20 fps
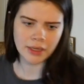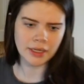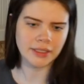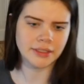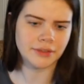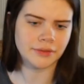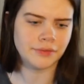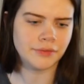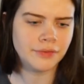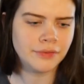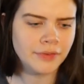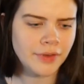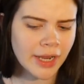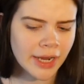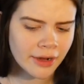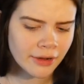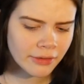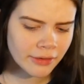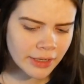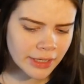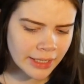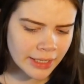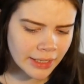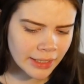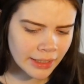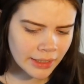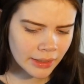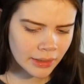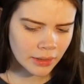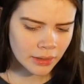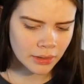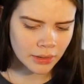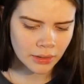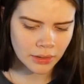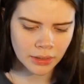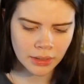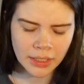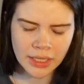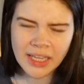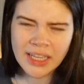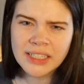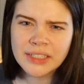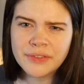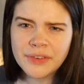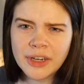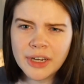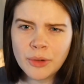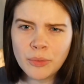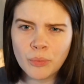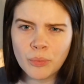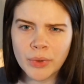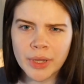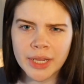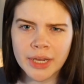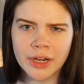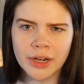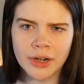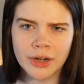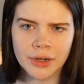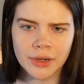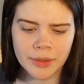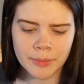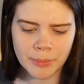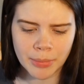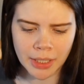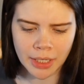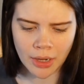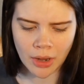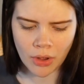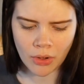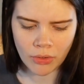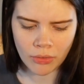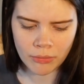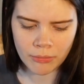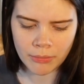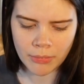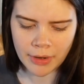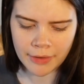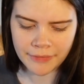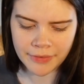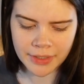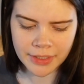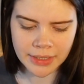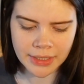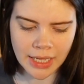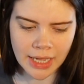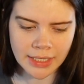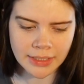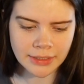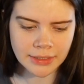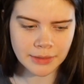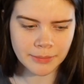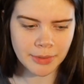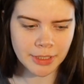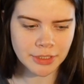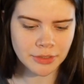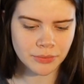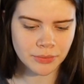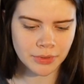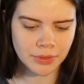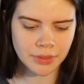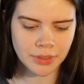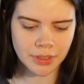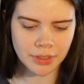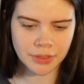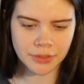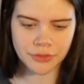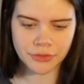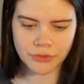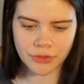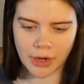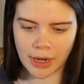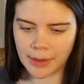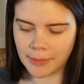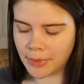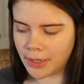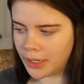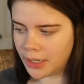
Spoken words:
It's very weird being home. I feel like that's the best word to describe